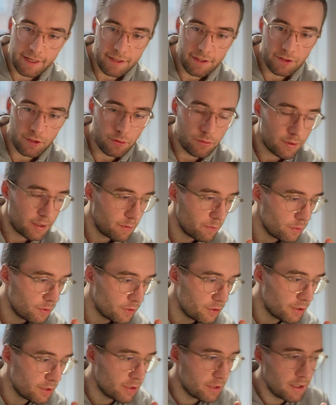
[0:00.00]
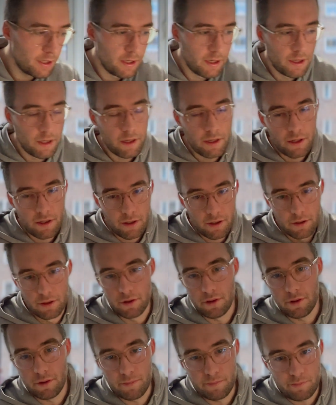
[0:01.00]
So they will just
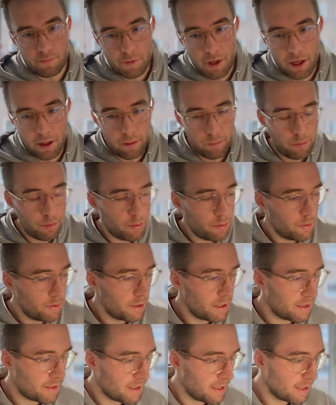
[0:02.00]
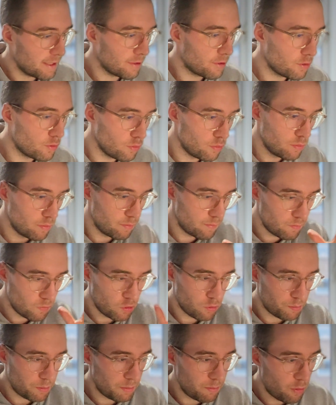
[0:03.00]
help the attacker to
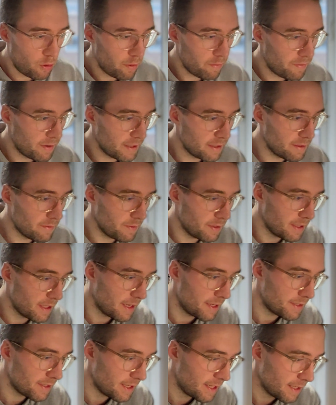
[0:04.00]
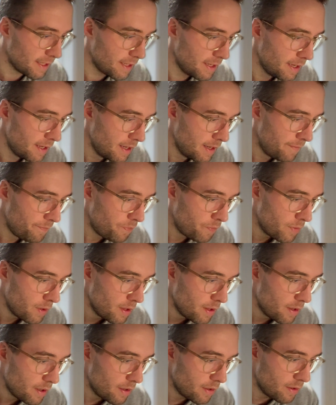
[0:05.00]
be more effective in the attack.
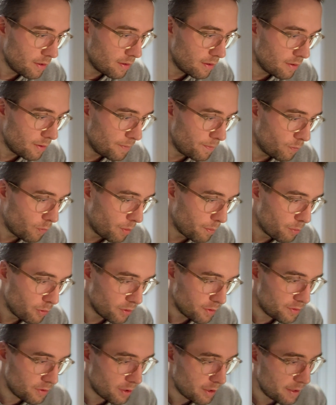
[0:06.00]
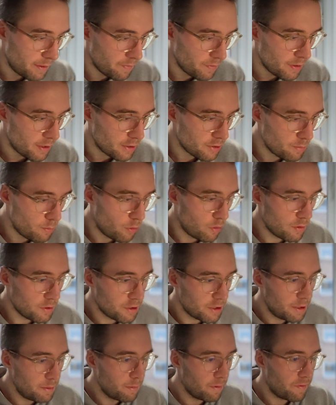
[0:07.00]
One person or even a small
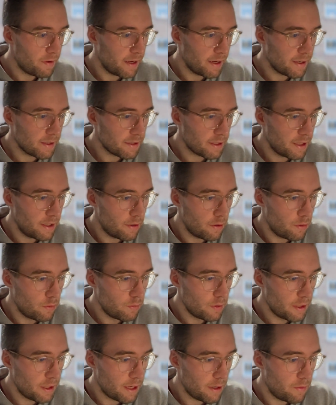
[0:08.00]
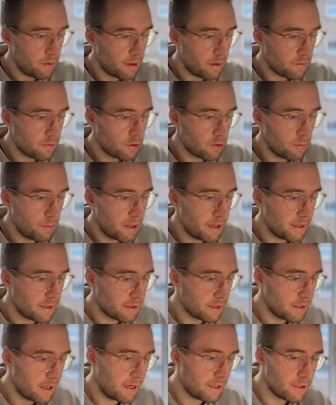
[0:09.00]
team of hackers can only carry out so many
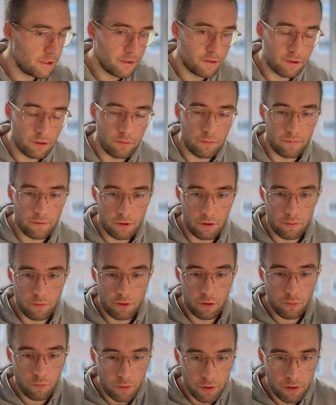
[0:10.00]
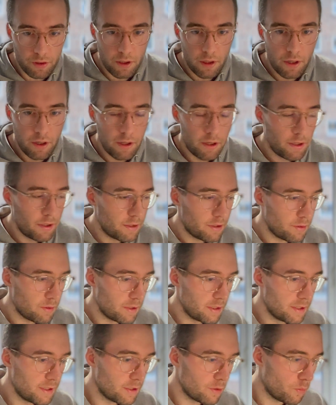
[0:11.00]
actions. So this
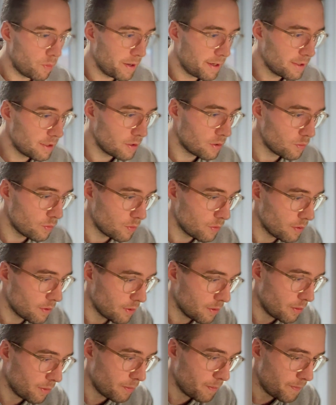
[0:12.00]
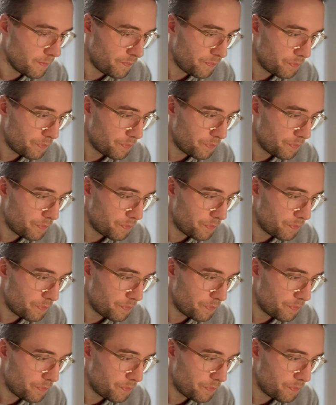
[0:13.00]
is a way to